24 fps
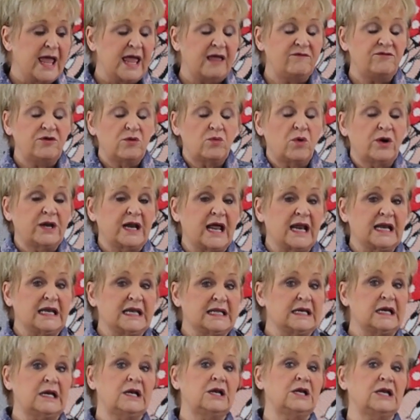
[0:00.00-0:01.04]
If you want a
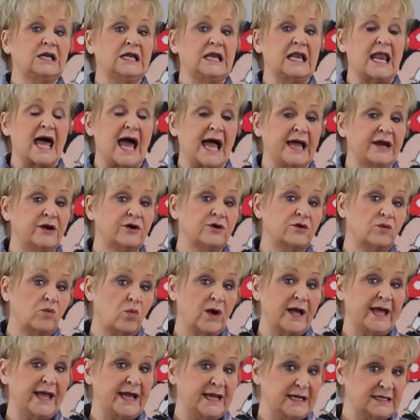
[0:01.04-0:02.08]
little lighter
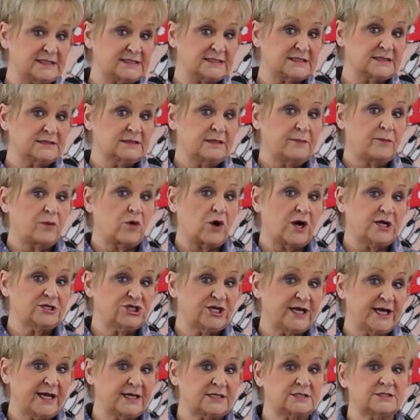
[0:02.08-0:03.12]
weight
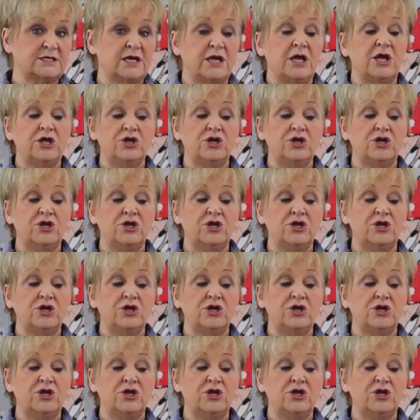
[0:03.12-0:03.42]
project,